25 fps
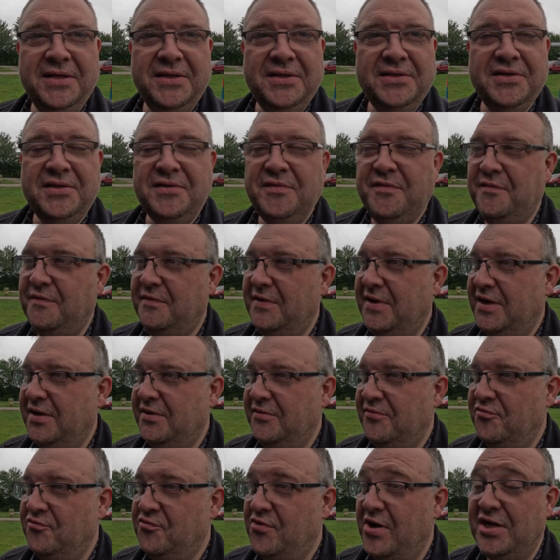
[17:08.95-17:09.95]
sort of
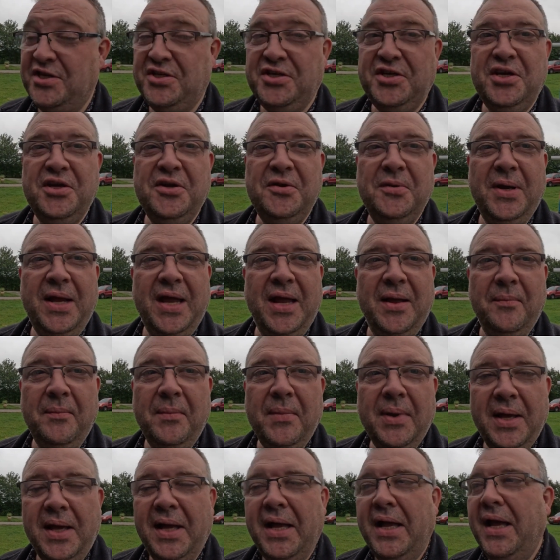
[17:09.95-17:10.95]
rescue him.